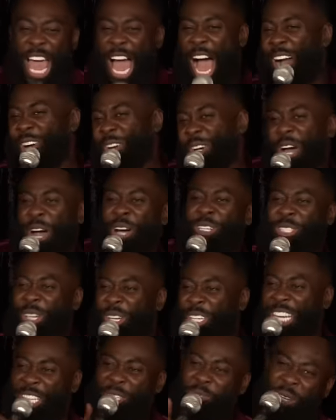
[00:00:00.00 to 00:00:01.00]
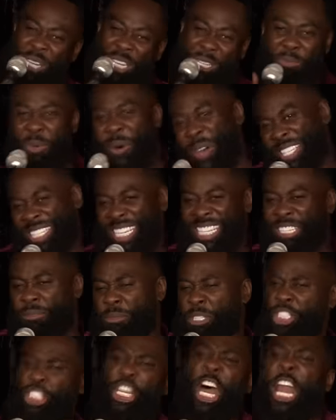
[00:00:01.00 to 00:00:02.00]
Uncle Kojo, guess what this boy said to
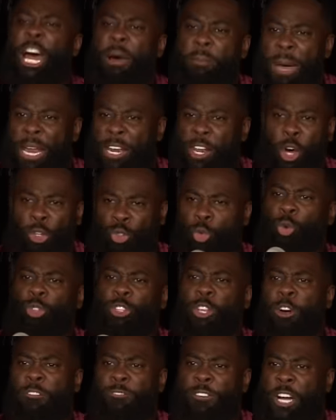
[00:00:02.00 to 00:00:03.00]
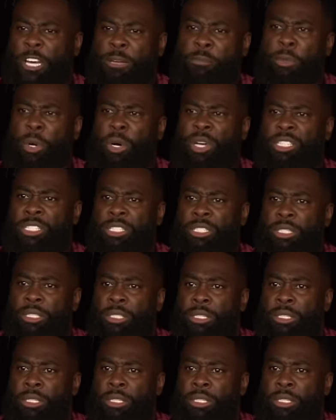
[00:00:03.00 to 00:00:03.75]
me? Shut up, man. Don't talk to no fucking boys.